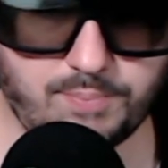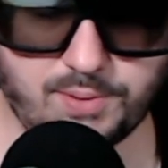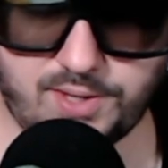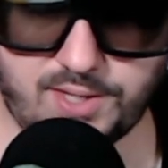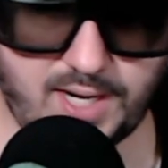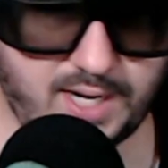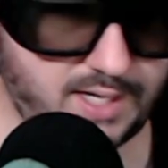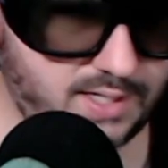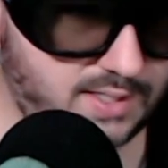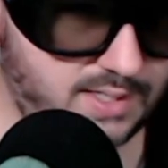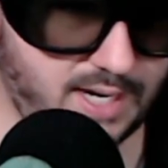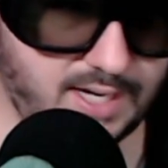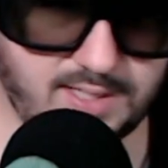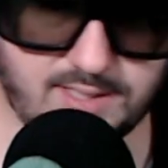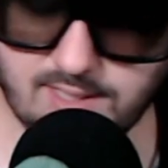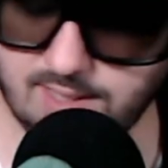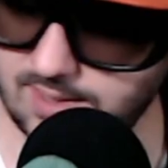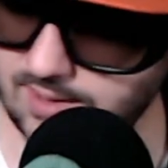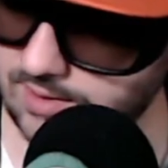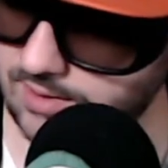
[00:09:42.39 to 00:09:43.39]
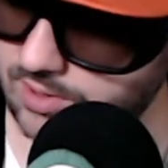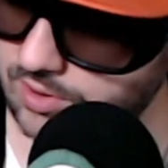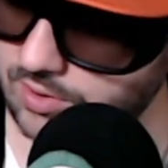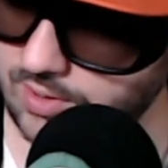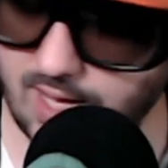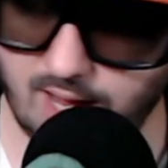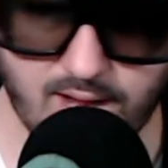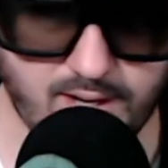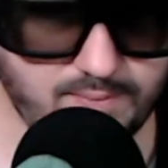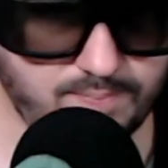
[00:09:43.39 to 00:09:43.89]
But they didn't do
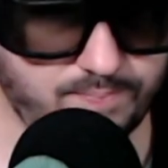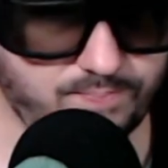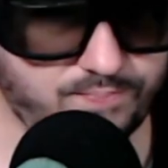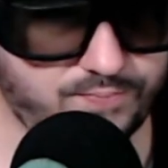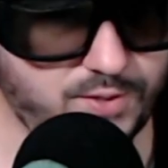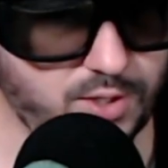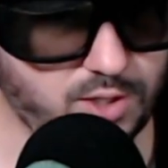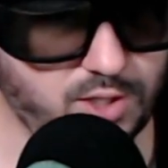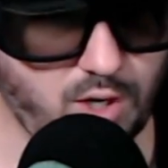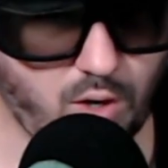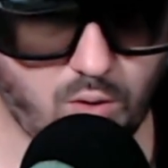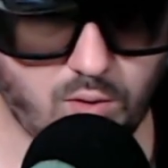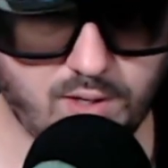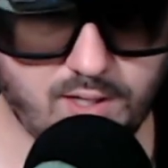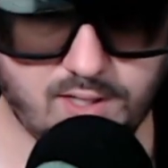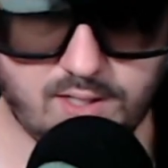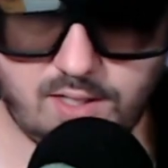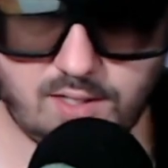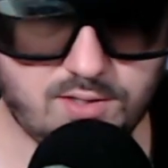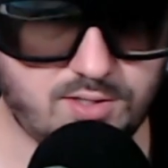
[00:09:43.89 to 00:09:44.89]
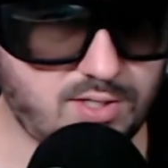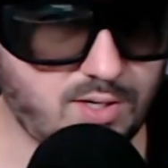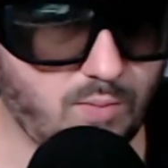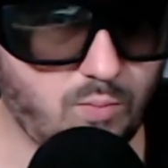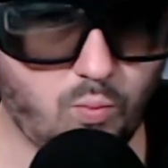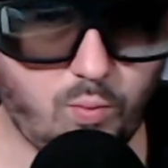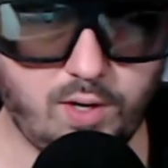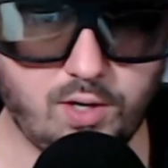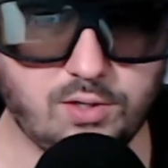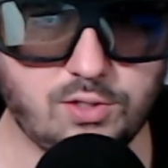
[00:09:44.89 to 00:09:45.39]
that. They're going in
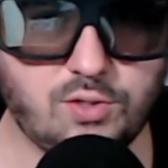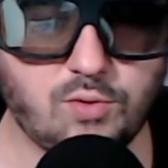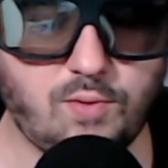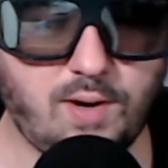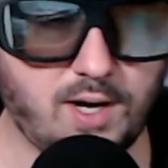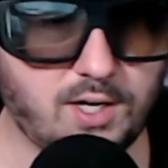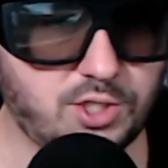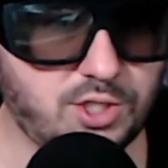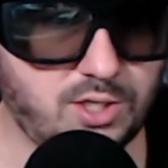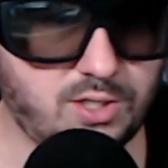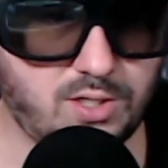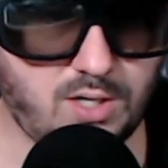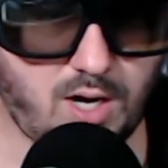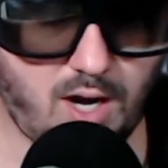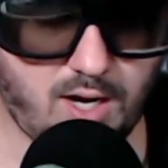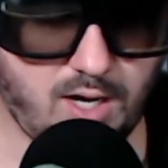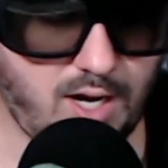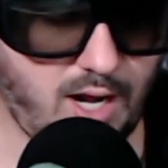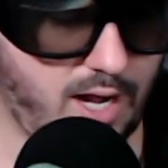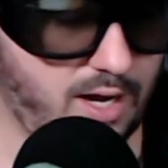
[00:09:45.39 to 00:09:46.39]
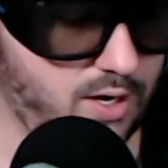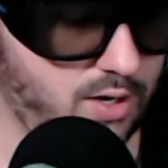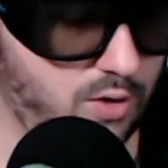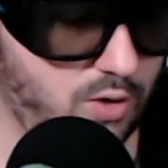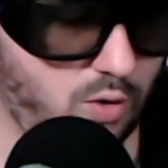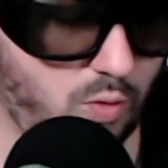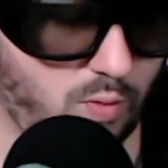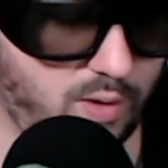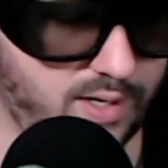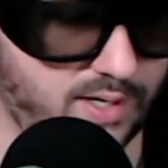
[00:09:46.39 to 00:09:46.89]
some weird direction. And I don't
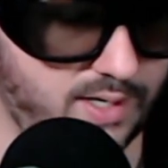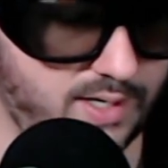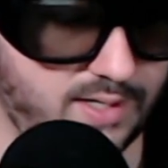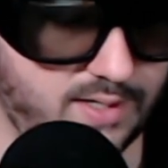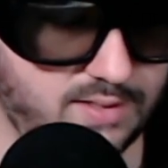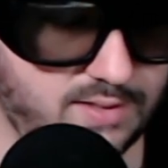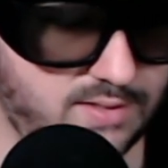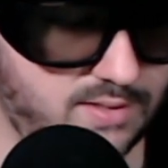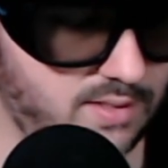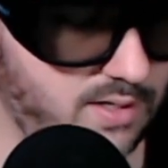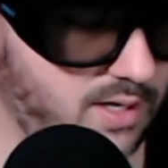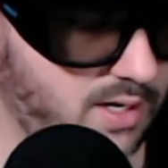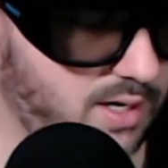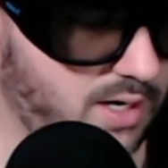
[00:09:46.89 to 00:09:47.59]
know what it is.